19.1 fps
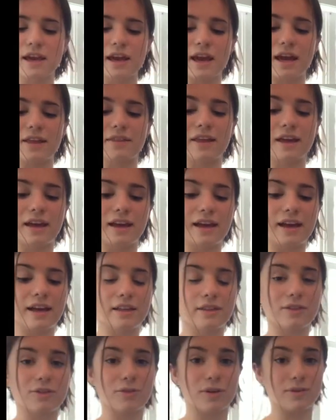And
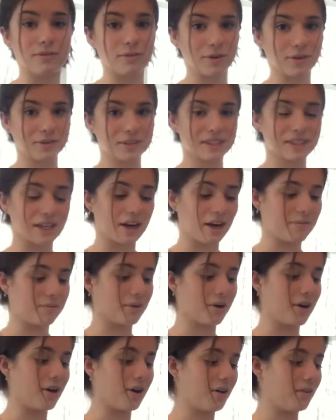then 3/4
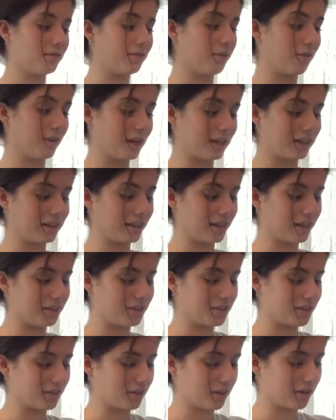cup of granulated
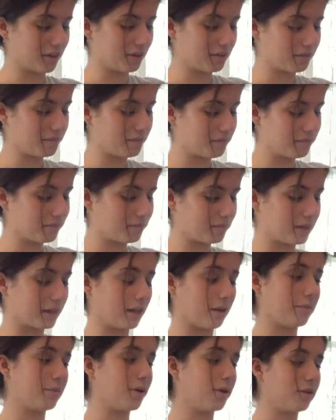sugar.
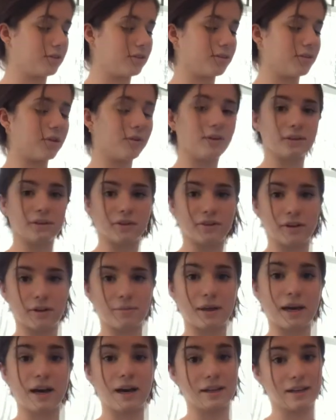And I'm also going to cream
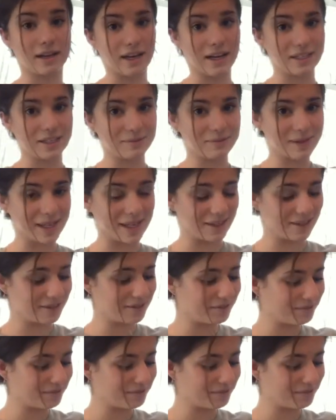that on a high speed.